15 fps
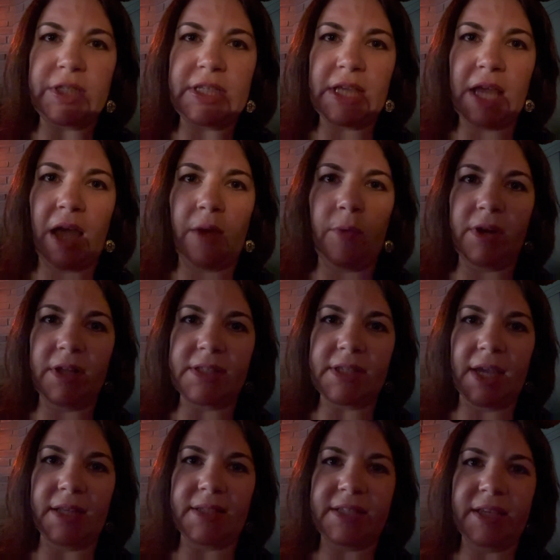I want to say
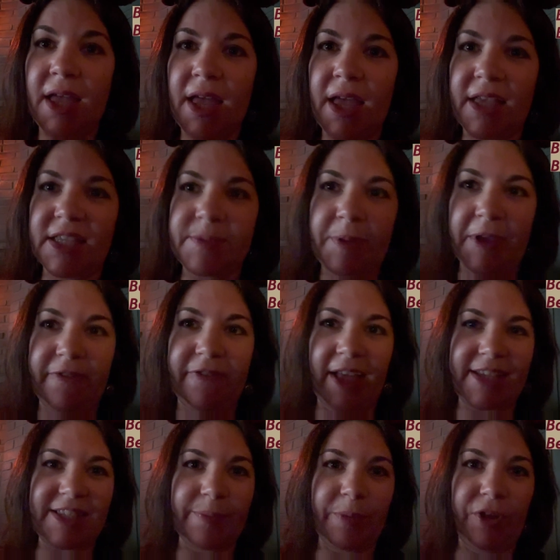tip is be
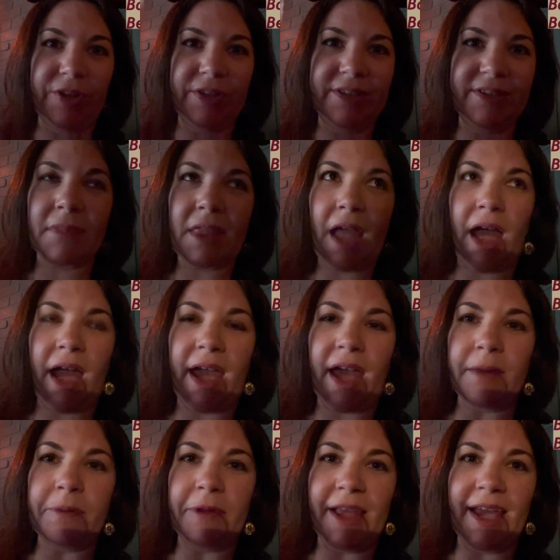flexible. I
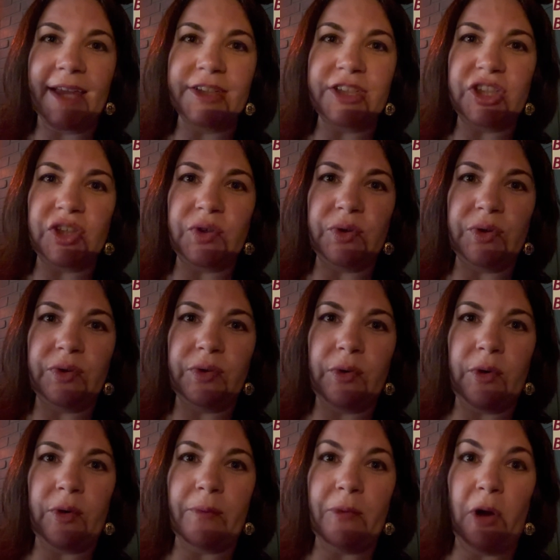had planned to
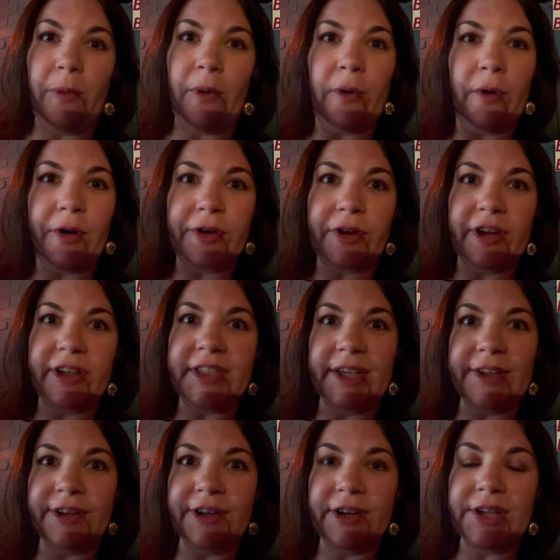mobile order
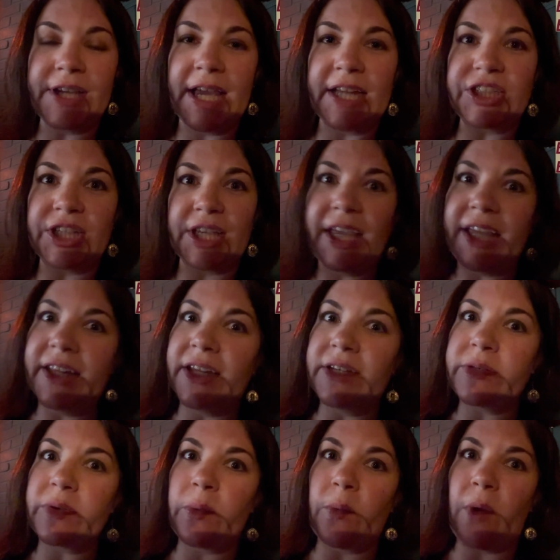dinner and to eat it
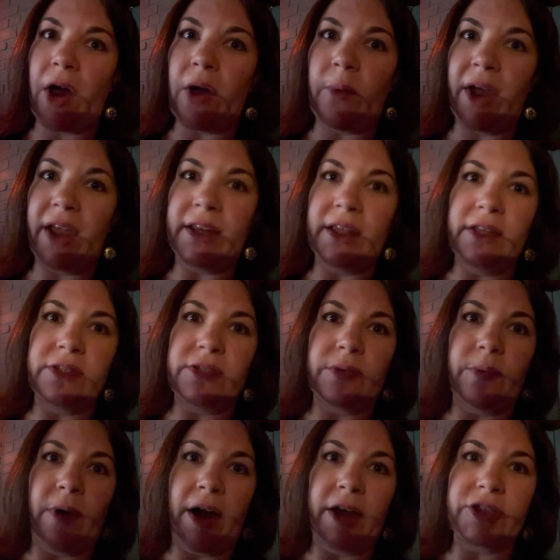while waiting to
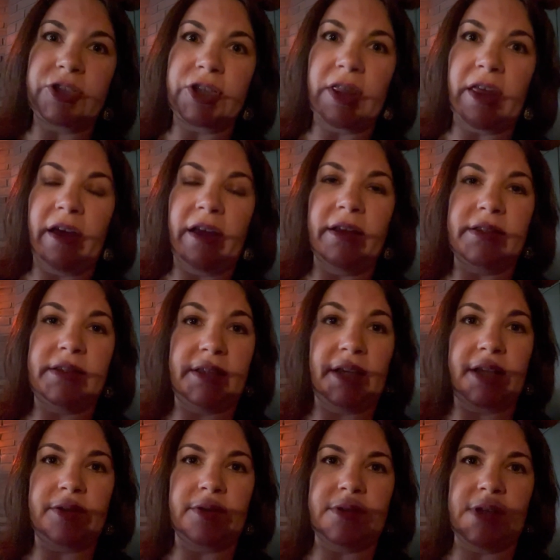watch the
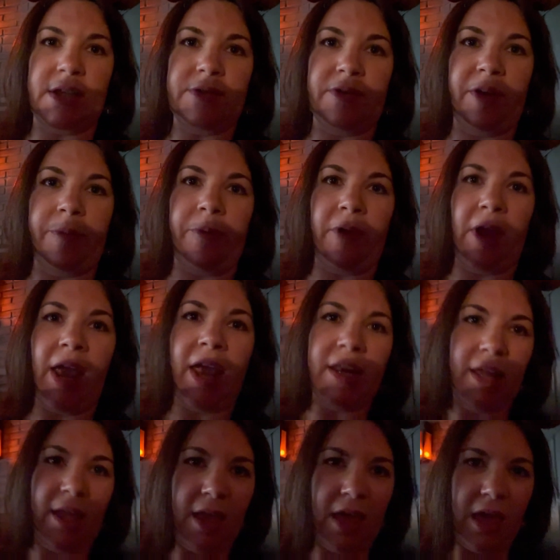6 or 6:30 parade.
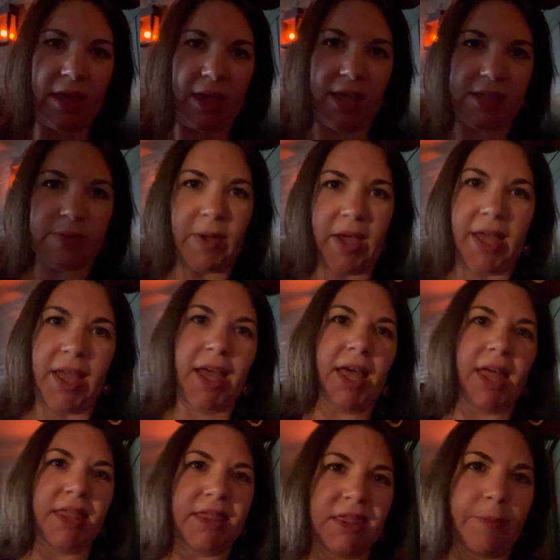Guess what?
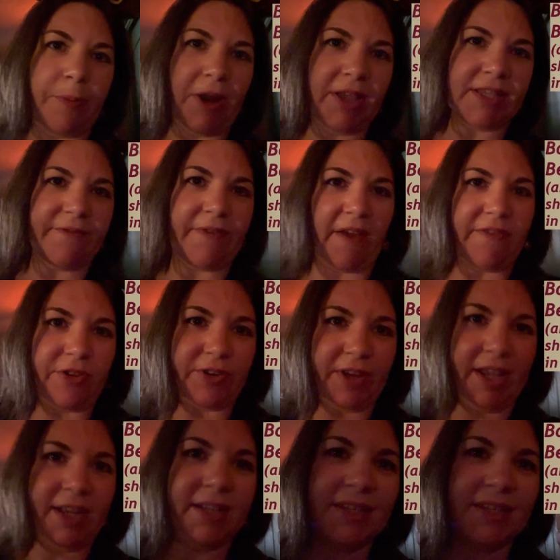The parade's at 5:30.